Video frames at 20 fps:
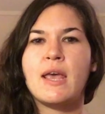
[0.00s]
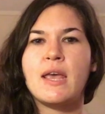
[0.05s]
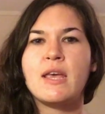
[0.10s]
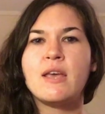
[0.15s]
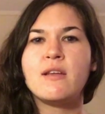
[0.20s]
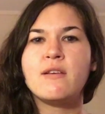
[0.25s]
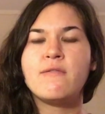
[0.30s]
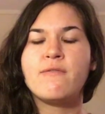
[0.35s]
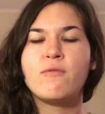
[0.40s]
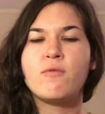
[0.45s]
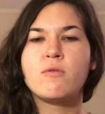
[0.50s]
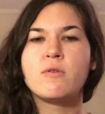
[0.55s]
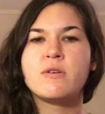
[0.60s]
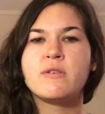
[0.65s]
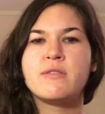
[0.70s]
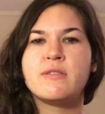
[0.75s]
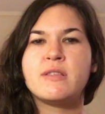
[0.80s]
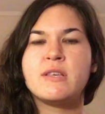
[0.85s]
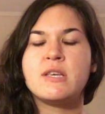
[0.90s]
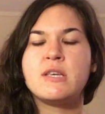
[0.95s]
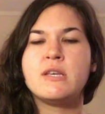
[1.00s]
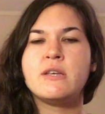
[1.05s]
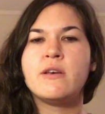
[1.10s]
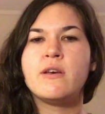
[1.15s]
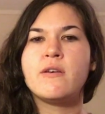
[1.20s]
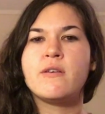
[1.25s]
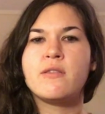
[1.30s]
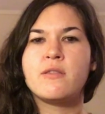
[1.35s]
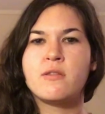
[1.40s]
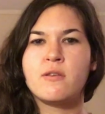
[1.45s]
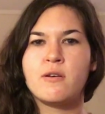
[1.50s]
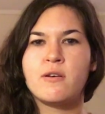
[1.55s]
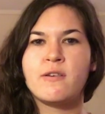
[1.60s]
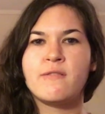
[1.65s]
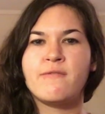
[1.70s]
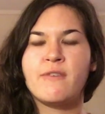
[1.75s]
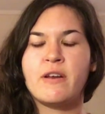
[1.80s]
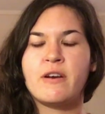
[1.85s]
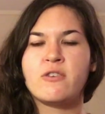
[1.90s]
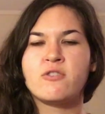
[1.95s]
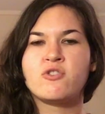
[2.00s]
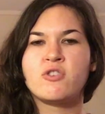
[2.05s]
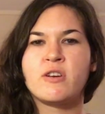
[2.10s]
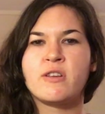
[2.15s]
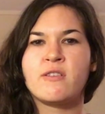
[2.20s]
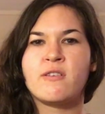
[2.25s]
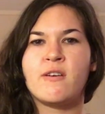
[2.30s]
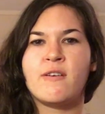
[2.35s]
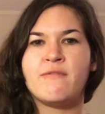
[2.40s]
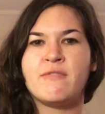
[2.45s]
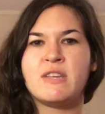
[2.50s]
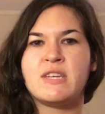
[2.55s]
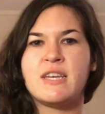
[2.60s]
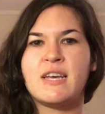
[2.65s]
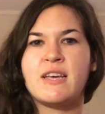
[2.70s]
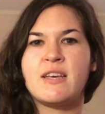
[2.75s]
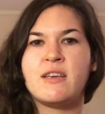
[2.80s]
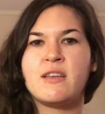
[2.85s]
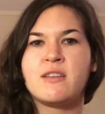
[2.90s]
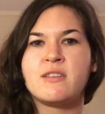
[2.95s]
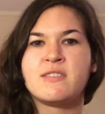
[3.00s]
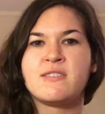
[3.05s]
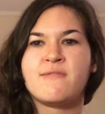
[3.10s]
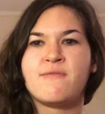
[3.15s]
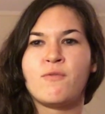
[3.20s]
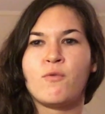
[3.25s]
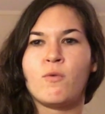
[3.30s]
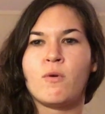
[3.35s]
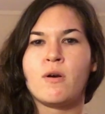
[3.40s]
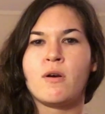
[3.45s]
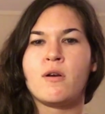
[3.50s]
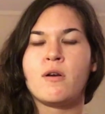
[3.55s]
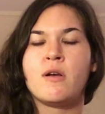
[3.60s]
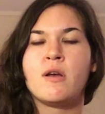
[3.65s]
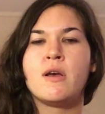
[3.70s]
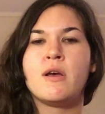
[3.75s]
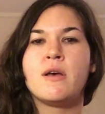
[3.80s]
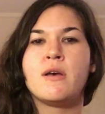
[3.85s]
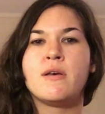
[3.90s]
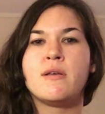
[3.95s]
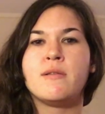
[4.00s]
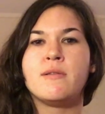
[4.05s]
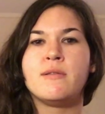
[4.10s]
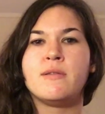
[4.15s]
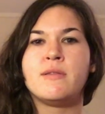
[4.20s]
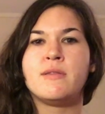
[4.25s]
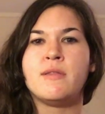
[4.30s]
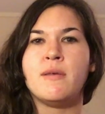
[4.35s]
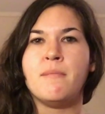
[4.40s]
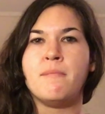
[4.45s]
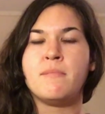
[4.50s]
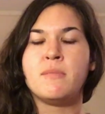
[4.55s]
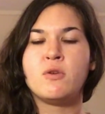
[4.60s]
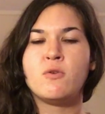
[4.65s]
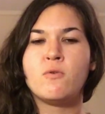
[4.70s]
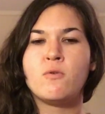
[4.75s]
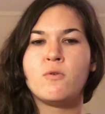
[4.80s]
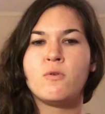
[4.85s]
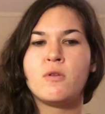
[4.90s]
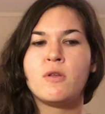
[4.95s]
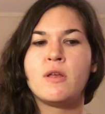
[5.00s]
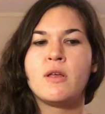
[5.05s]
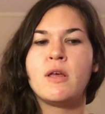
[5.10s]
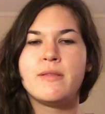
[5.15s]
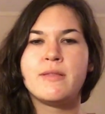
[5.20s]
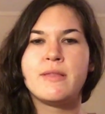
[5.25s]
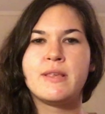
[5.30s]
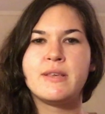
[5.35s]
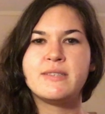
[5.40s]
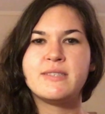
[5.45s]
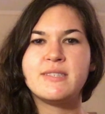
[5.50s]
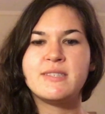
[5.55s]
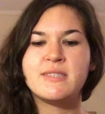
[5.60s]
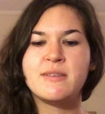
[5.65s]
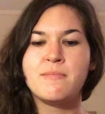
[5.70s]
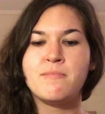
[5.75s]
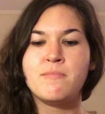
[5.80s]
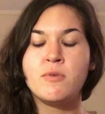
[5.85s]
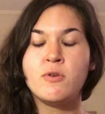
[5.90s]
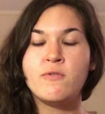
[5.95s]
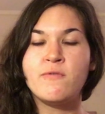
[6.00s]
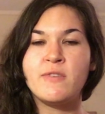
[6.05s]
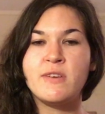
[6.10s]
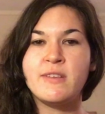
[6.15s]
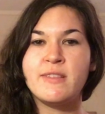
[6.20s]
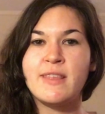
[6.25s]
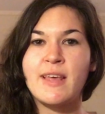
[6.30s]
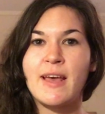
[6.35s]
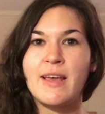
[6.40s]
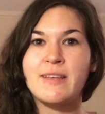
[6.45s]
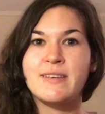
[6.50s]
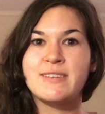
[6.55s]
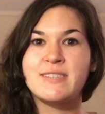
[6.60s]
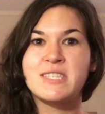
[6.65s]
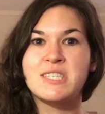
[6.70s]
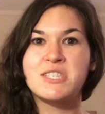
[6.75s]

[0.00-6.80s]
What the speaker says: And for the third and final trailer of the day, it is for The Mule. This is a movie that is